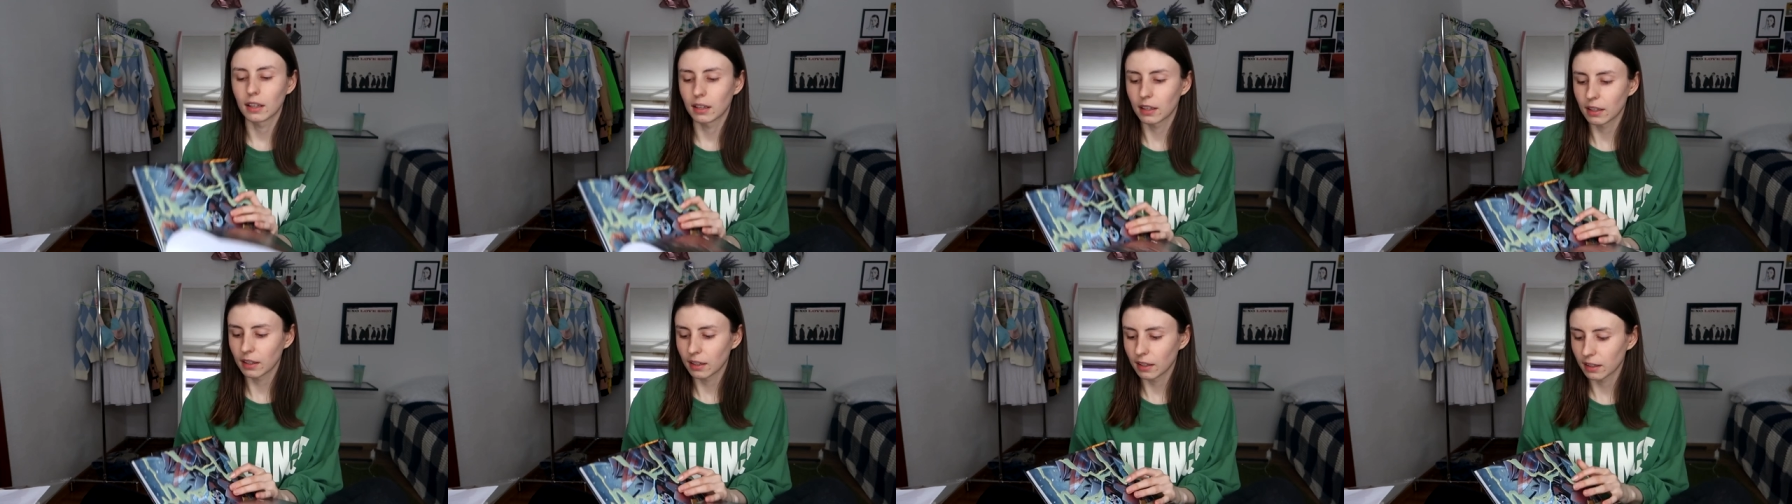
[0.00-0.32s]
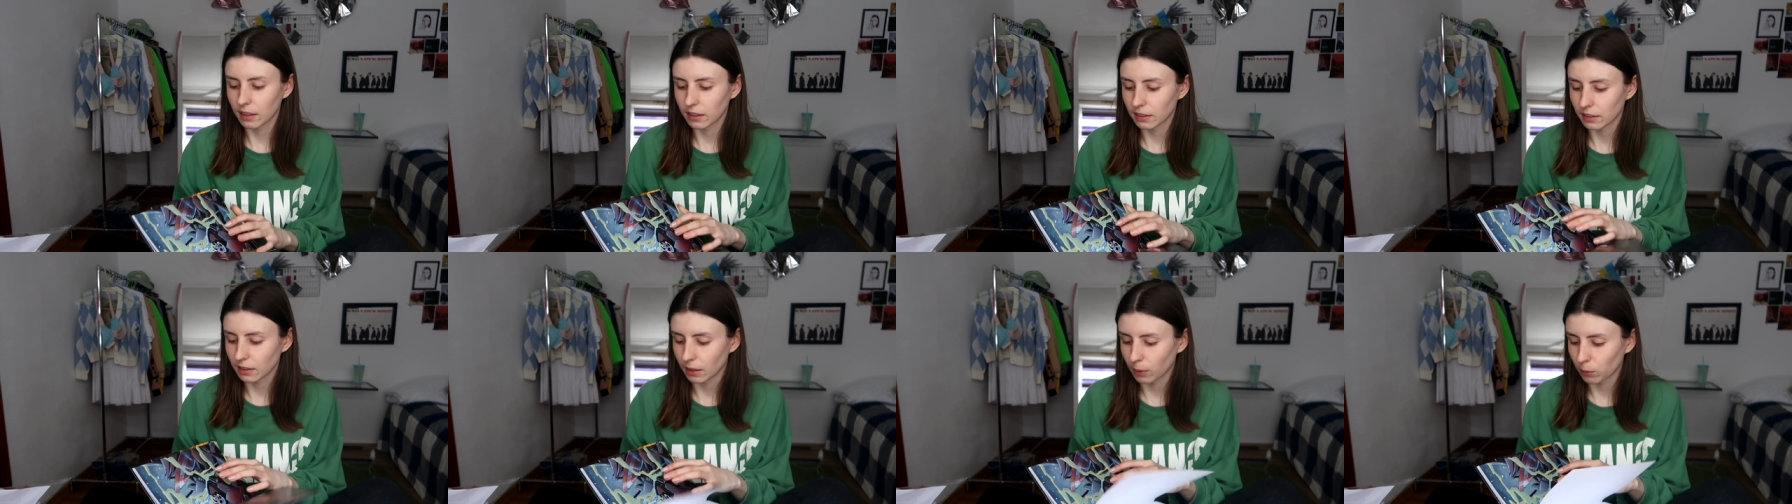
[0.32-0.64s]

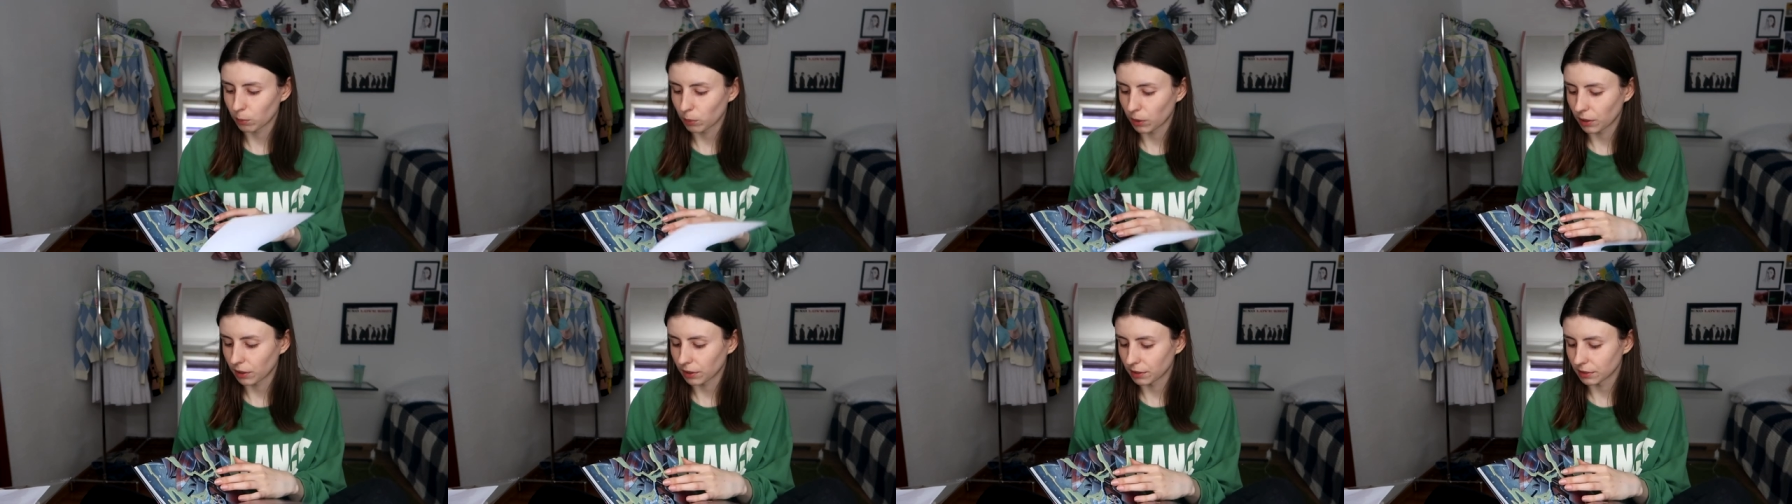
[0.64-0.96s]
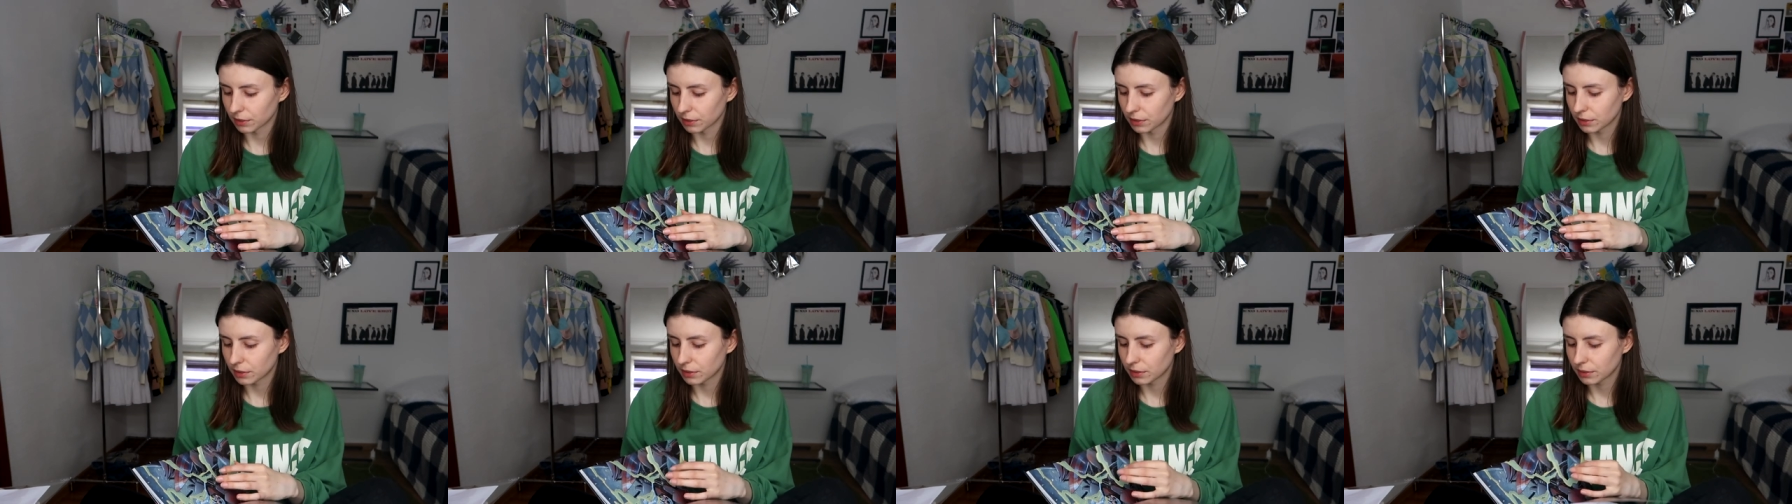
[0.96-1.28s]
And I
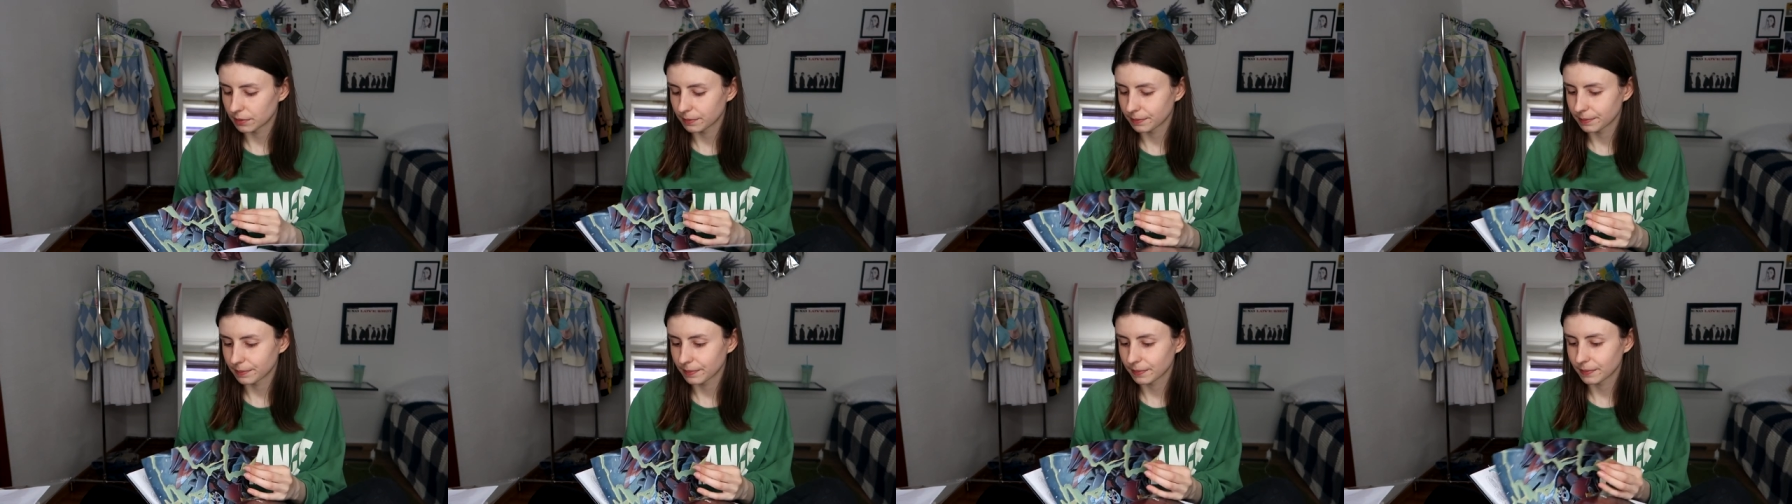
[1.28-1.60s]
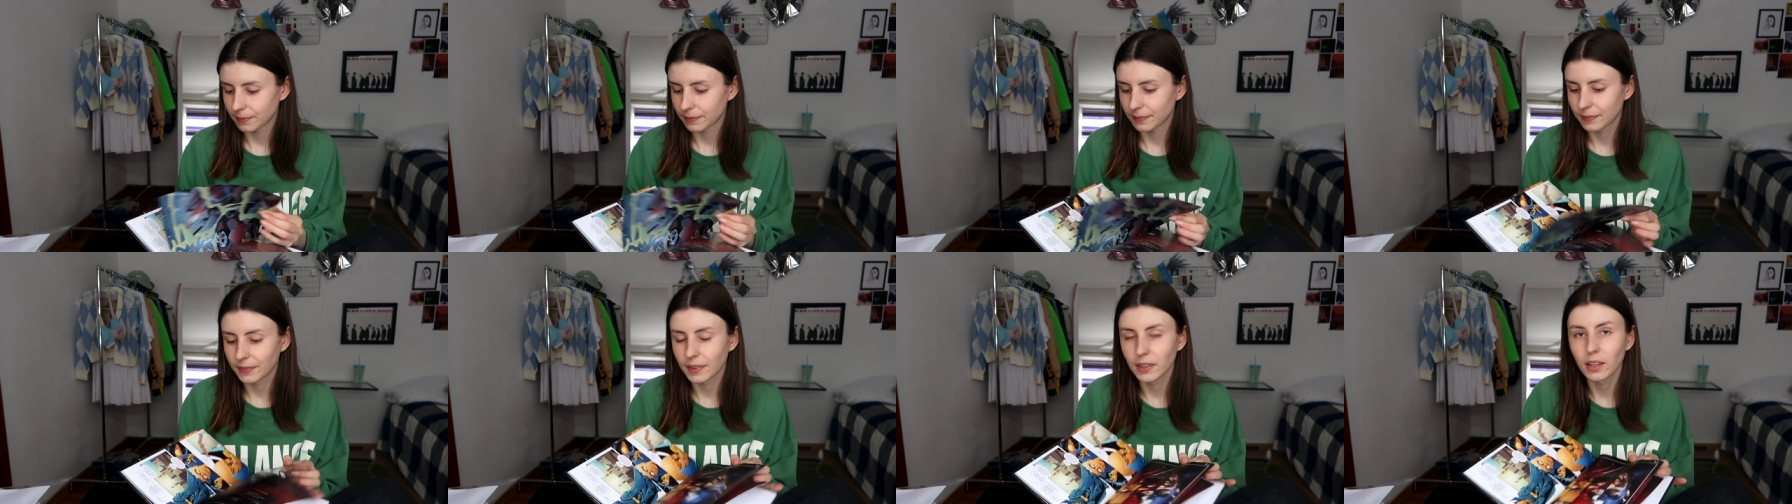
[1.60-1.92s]
wanted
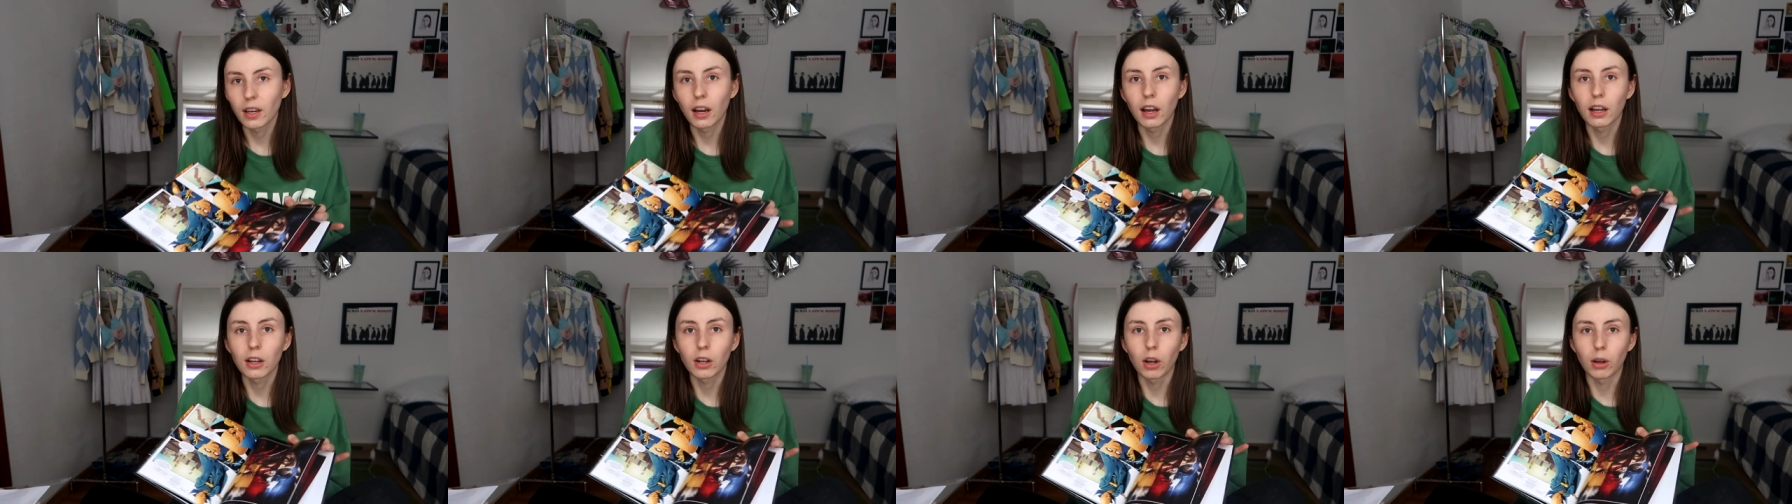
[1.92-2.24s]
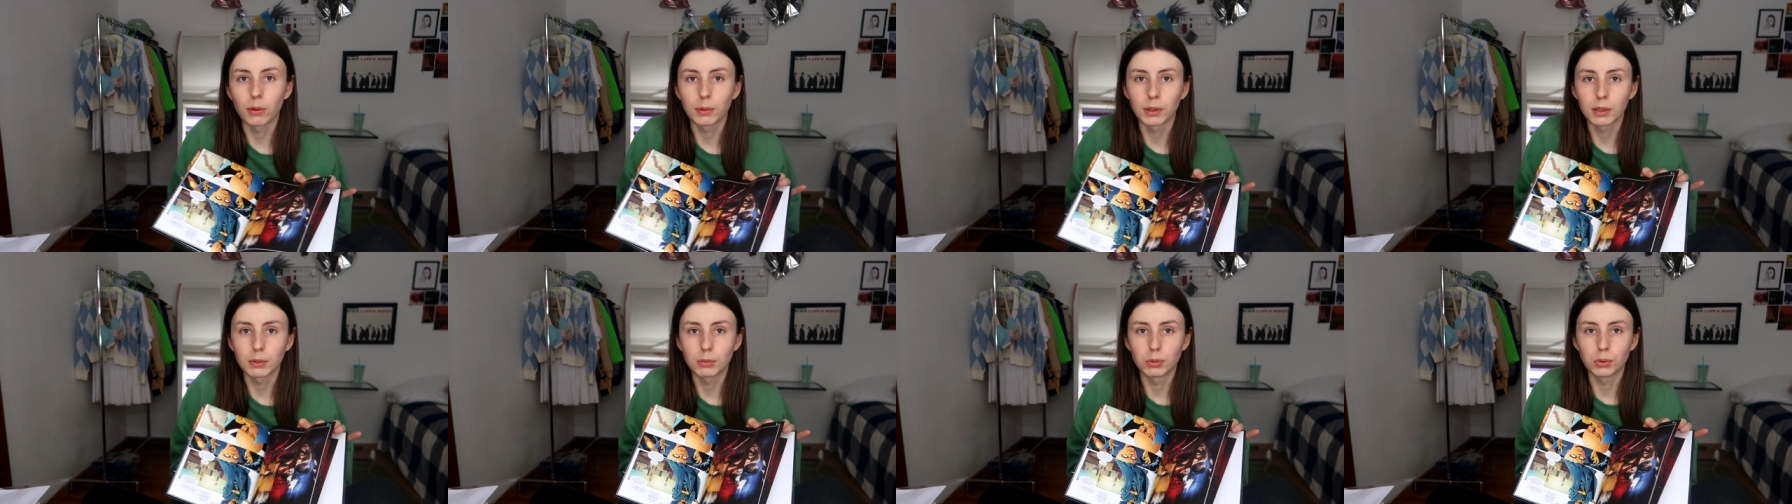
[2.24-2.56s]
a
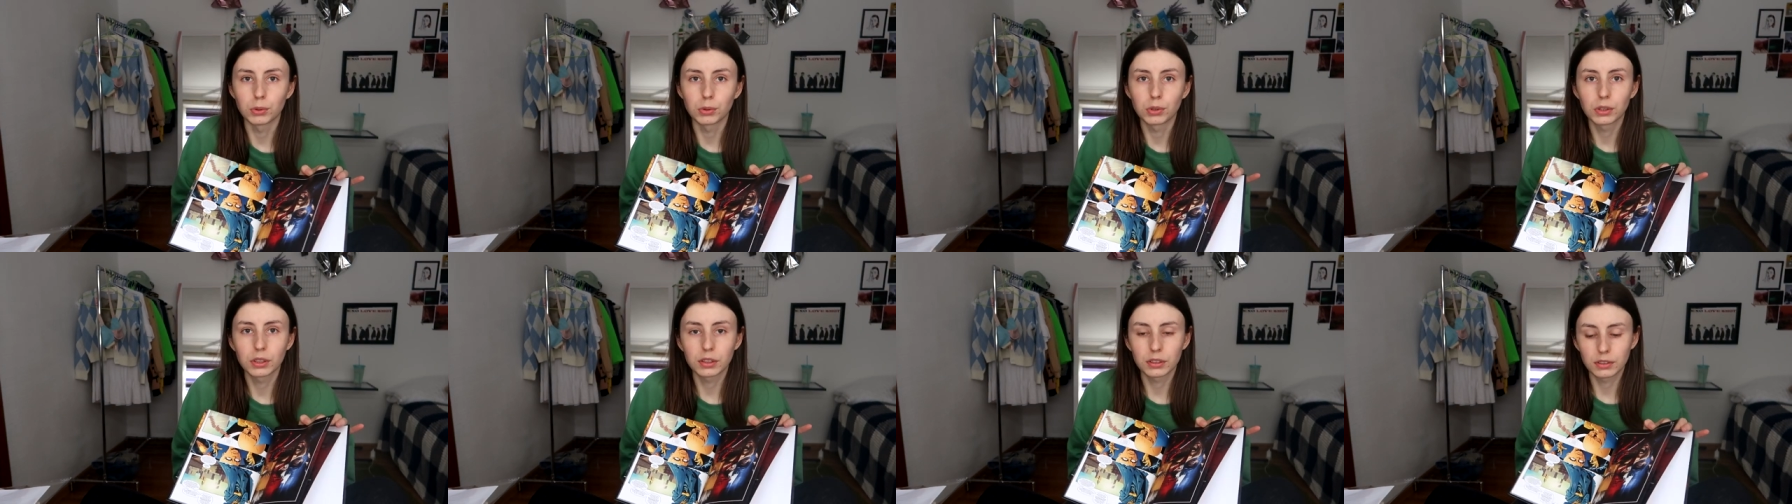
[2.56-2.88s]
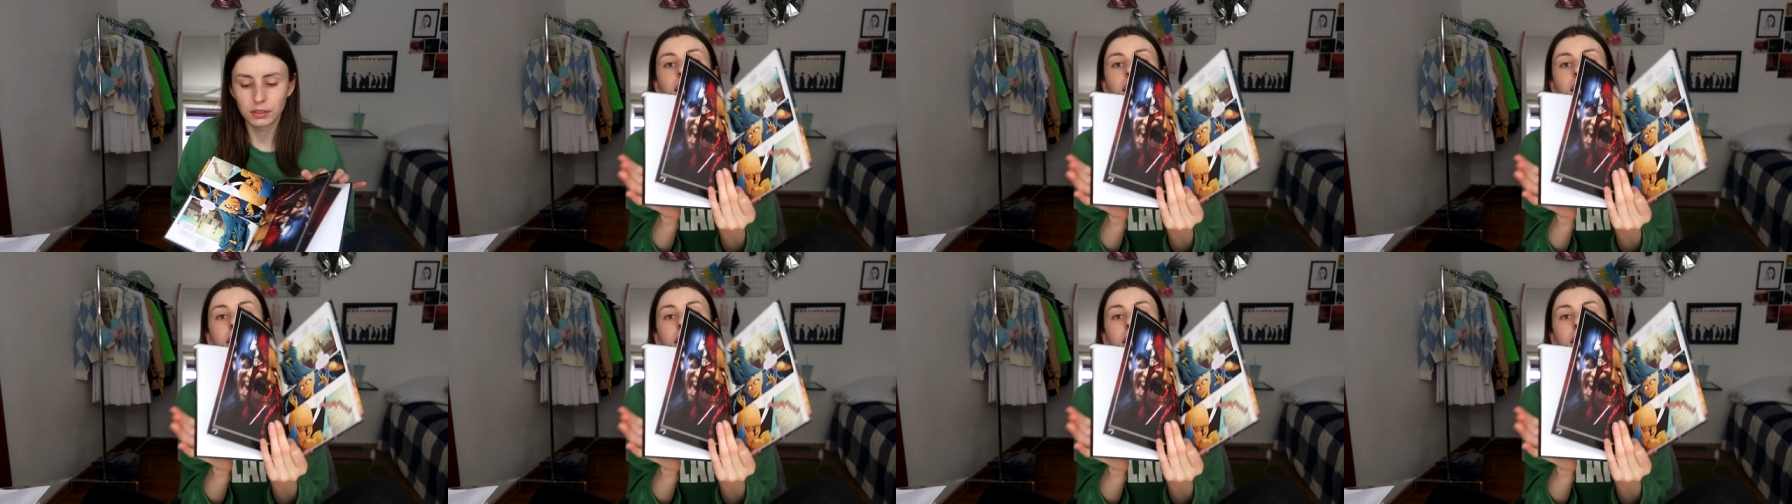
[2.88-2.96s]
comic book